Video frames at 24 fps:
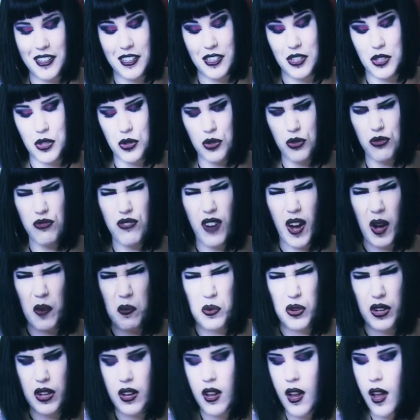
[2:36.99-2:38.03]
too
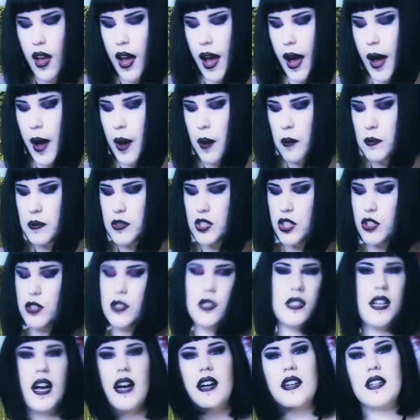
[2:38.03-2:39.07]
vibrant um, so to
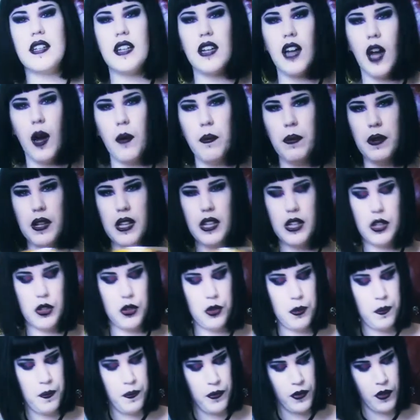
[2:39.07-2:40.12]
darken it up a
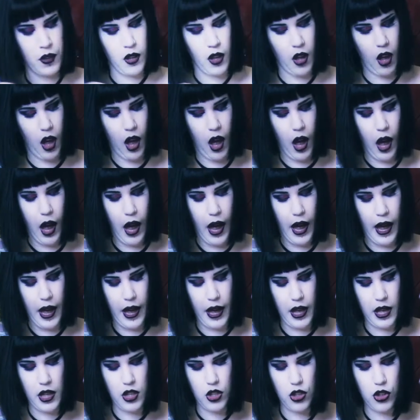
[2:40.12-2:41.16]
little I
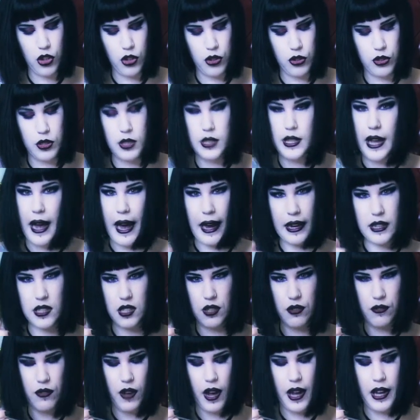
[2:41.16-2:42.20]
use
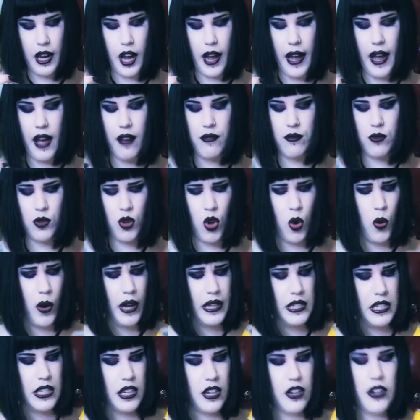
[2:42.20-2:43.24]
Akta-Vite. I have no
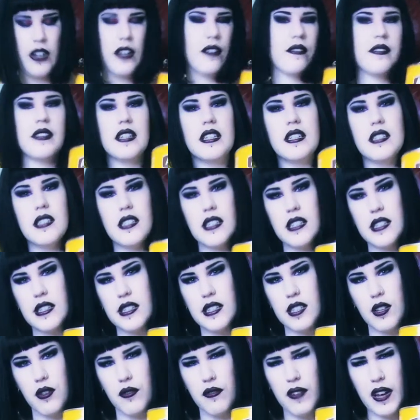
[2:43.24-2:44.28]
idea if this
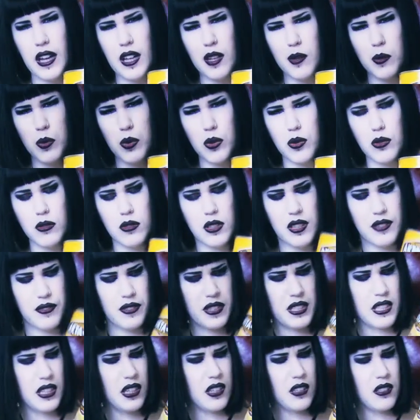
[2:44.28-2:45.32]
is available, if
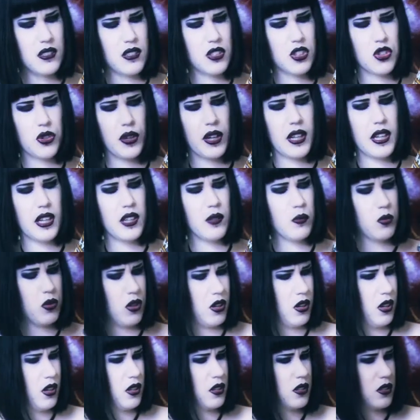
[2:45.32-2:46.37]
it's an Australian
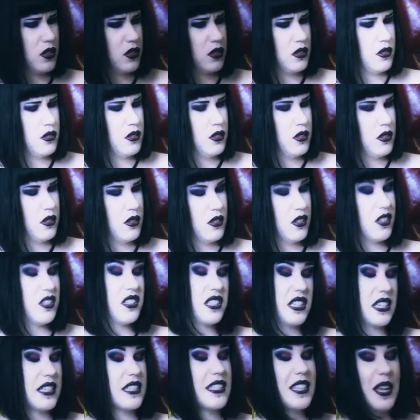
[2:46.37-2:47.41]
product.
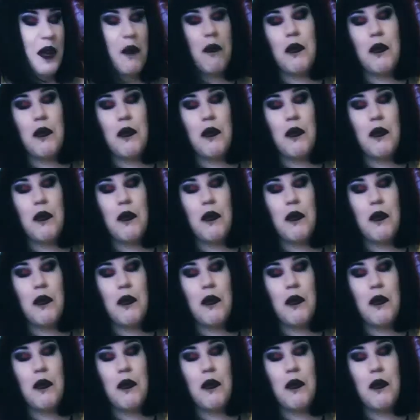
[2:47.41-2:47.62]
It does say